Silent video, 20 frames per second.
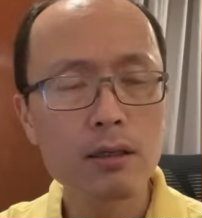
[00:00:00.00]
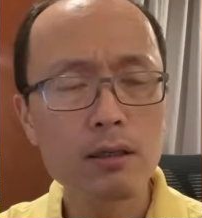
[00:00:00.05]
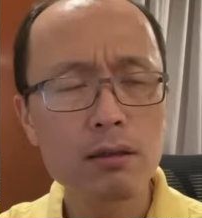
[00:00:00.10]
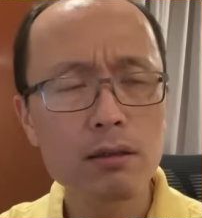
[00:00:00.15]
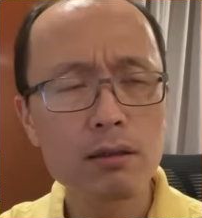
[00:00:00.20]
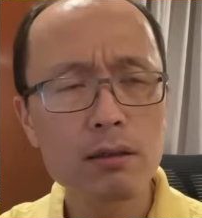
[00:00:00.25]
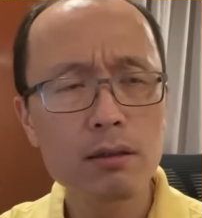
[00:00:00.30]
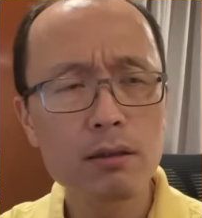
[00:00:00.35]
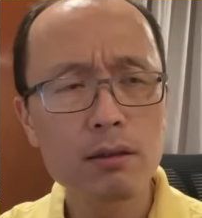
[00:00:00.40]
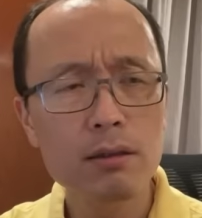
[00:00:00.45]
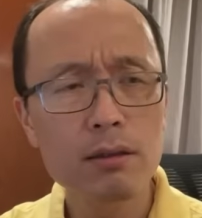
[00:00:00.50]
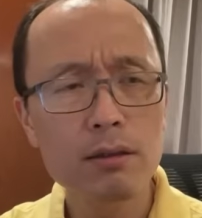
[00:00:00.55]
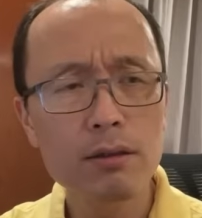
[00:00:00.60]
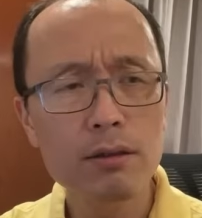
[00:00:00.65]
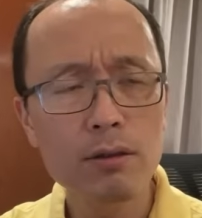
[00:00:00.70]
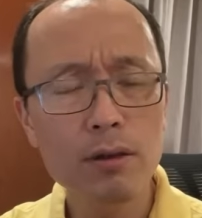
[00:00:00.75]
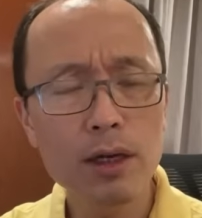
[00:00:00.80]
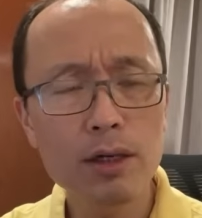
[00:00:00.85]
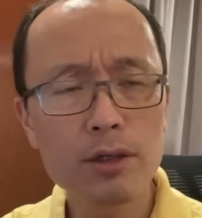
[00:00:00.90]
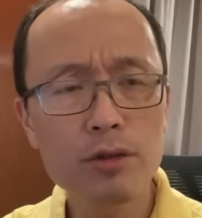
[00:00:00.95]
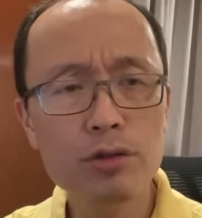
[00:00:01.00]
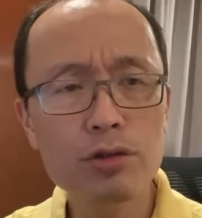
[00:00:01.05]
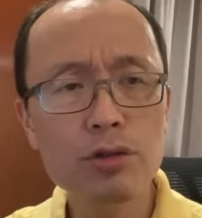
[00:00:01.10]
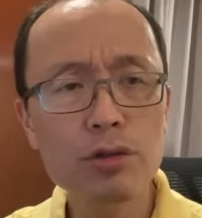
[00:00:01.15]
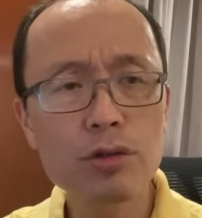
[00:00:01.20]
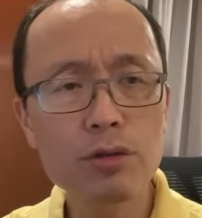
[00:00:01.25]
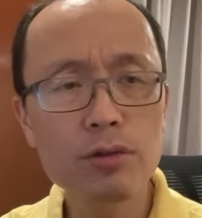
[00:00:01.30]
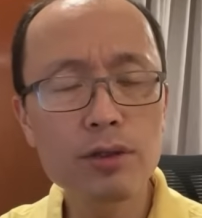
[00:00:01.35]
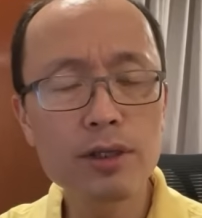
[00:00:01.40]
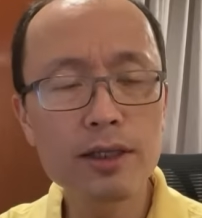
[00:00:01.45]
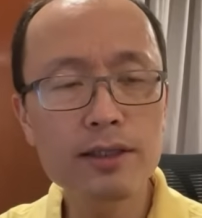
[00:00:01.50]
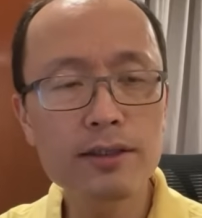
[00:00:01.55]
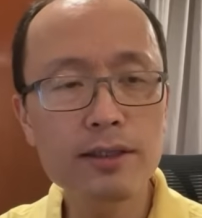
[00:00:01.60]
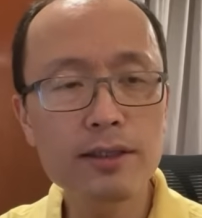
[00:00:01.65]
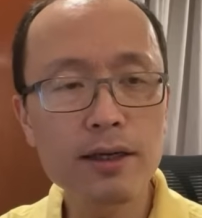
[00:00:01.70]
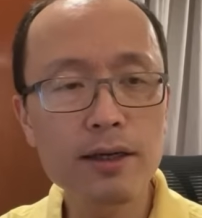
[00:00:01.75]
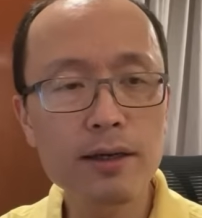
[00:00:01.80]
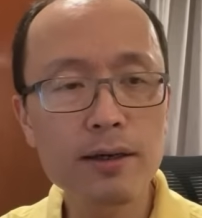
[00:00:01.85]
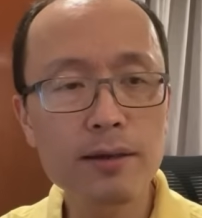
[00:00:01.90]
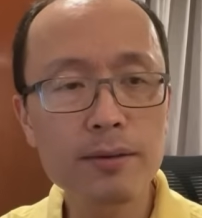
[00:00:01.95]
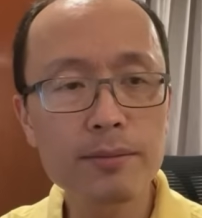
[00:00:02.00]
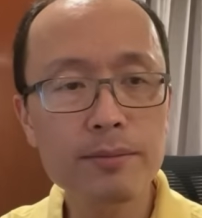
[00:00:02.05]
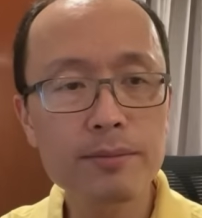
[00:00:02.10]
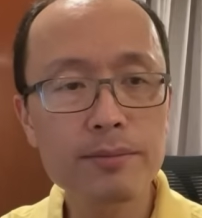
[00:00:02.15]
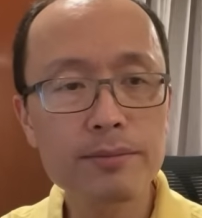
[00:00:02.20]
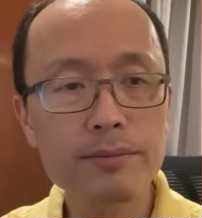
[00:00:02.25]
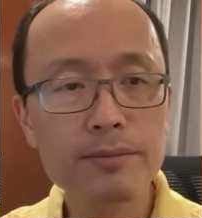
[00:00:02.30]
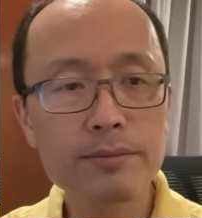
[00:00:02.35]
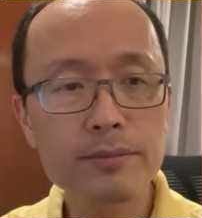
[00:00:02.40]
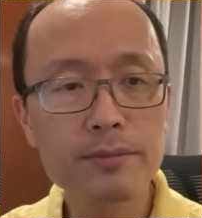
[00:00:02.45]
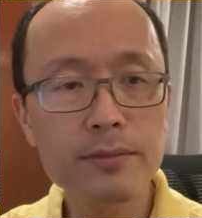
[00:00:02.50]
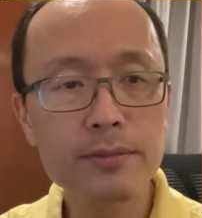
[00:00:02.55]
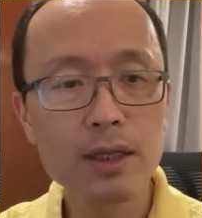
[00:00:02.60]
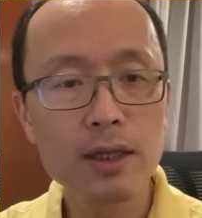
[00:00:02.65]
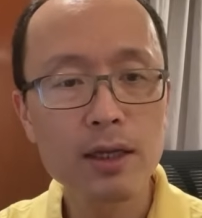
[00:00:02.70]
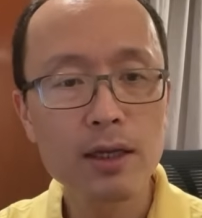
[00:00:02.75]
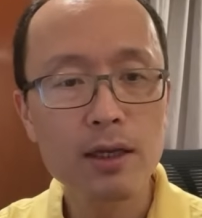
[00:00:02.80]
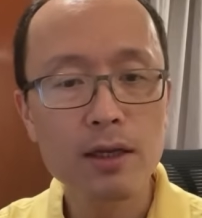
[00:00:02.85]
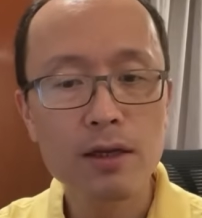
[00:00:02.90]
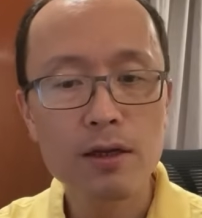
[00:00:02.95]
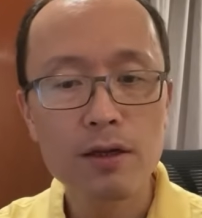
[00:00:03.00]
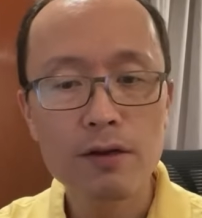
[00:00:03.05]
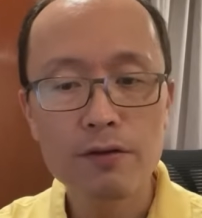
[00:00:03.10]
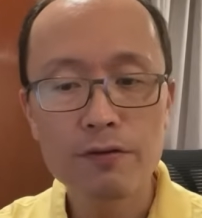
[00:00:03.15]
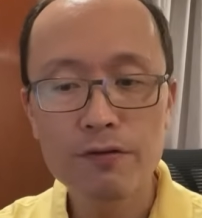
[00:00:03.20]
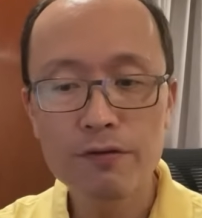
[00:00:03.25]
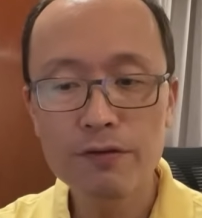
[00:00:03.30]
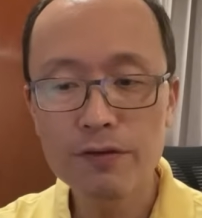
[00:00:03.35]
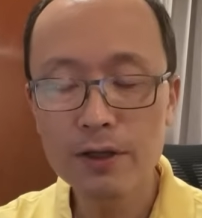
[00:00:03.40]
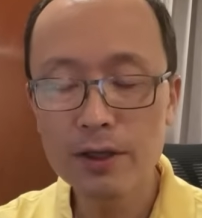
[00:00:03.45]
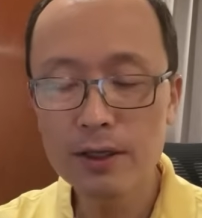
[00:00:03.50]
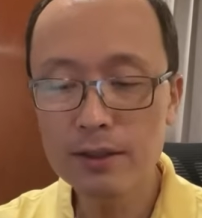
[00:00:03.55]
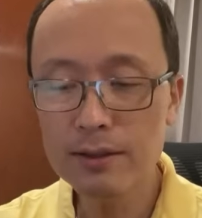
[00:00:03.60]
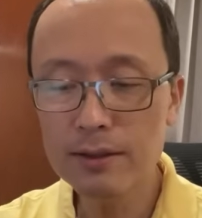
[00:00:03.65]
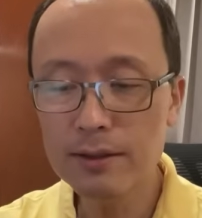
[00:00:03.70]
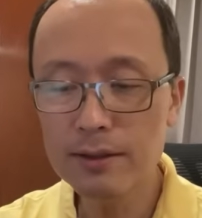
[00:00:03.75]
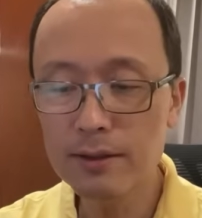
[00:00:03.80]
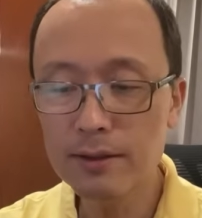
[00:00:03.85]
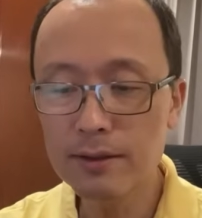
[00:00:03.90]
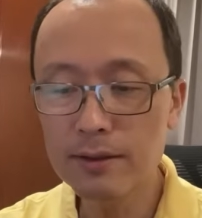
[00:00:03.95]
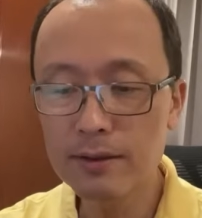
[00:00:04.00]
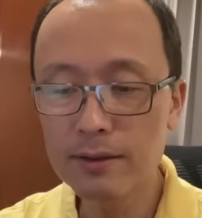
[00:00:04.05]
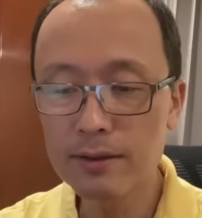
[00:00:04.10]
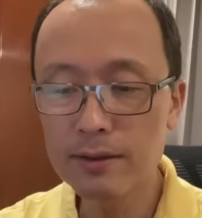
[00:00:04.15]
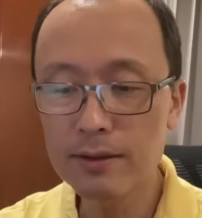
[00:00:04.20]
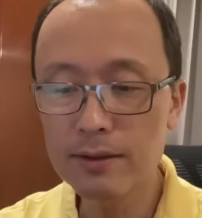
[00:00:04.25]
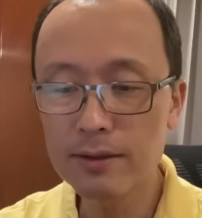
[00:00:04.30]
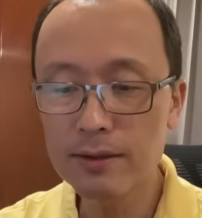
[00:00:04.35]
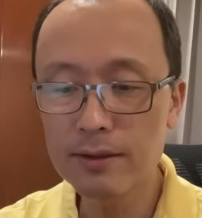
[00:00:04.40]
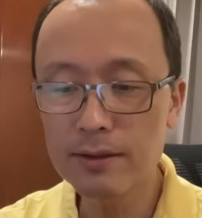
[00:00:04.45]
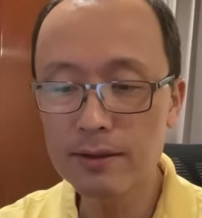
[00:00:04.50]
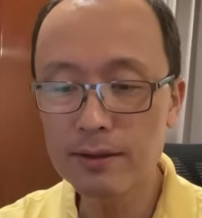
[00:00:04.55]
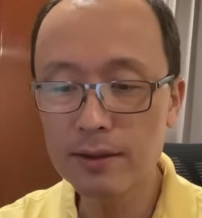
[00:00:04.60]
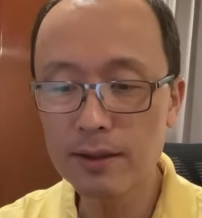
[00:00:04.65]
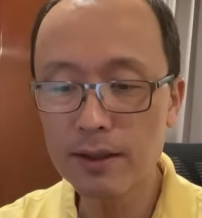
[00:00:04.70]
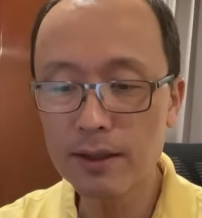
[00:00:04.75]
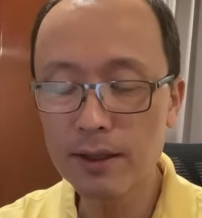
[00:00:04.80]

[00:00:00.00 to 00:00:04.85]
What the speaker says: I used to know this. First.